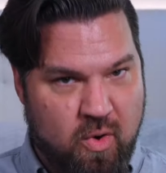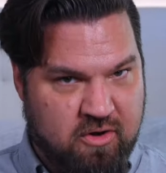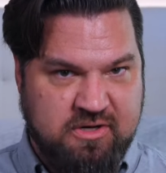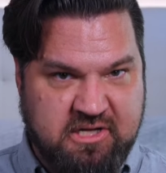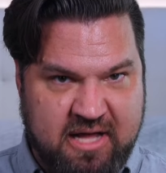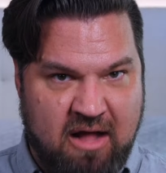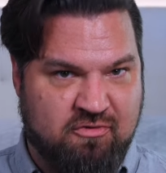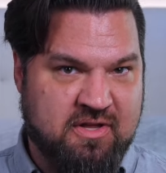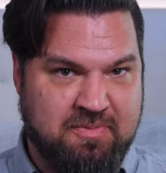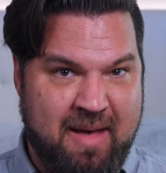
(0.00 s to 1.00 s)
With our discounts
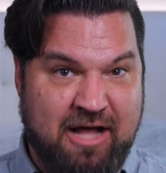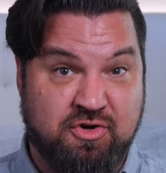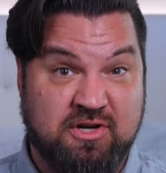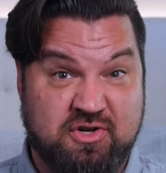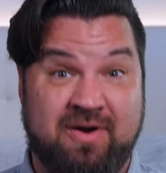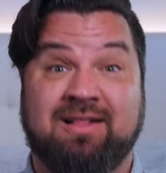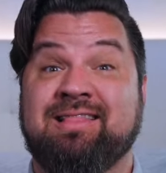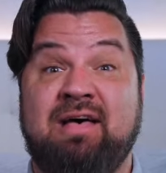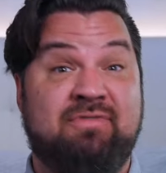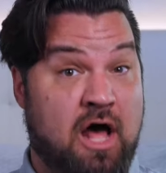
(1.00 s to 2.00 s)
for this mattress around
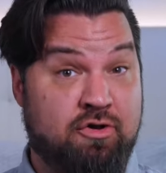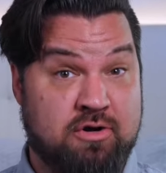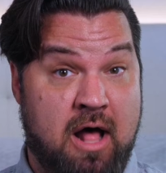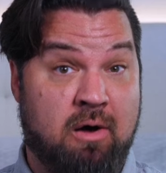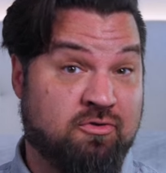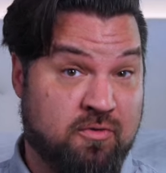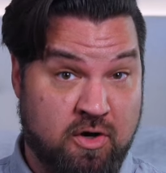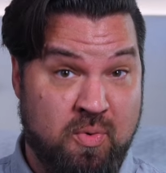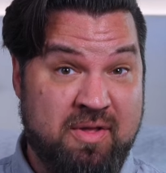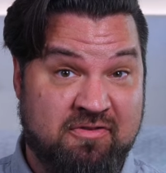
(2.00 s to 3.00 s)
$1,100 for a
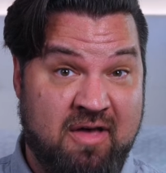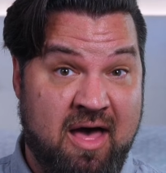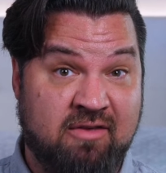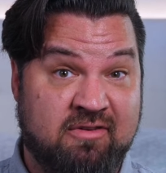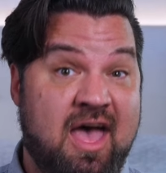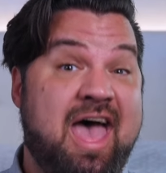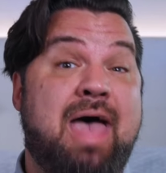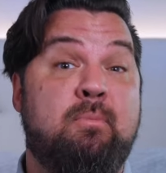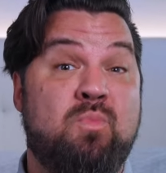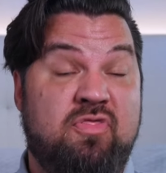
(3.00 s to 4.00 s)
queen size,
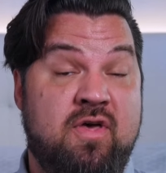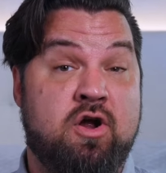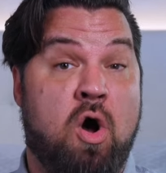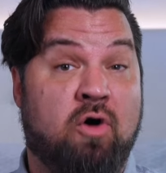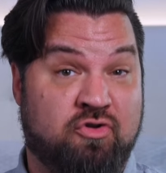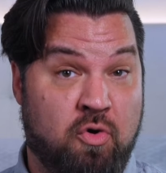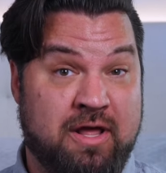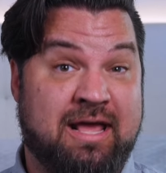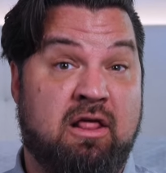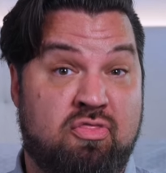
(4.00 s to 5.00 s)
and with it, you're also going
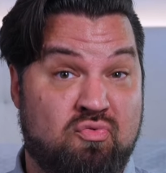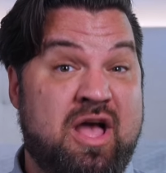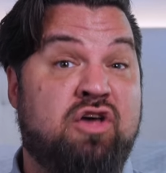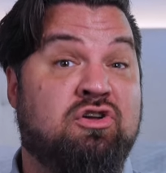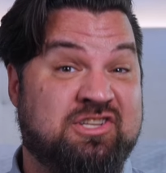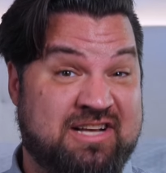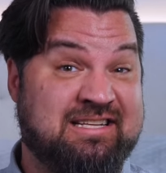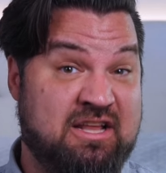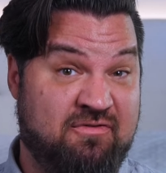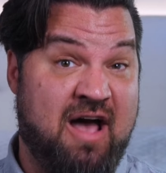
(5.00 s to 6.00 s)
to get a
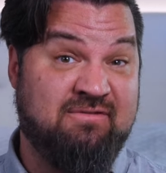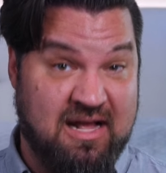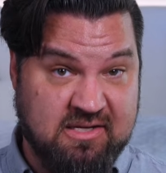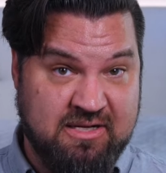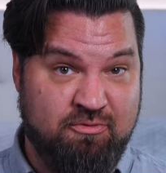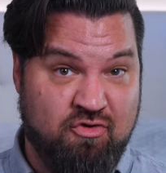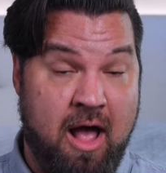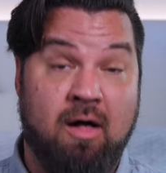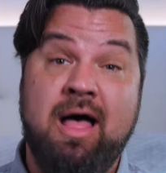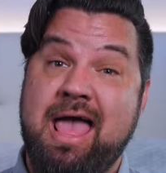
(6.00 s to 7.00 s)
365 night sleep
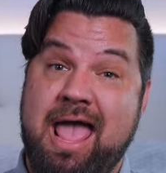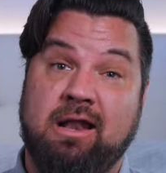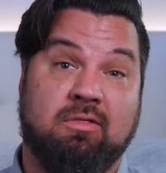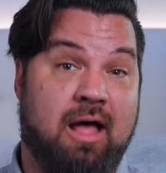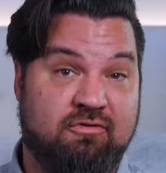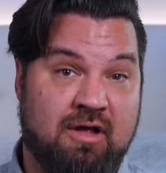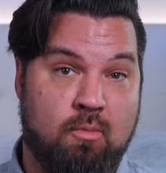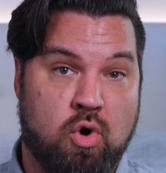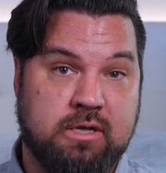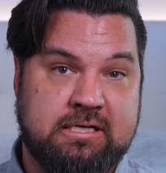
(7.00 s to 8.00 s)
trial and a lifetime
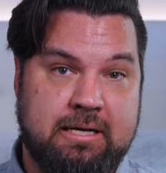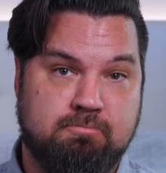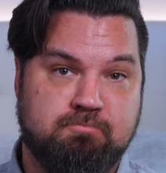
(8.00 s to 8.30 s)
warranty.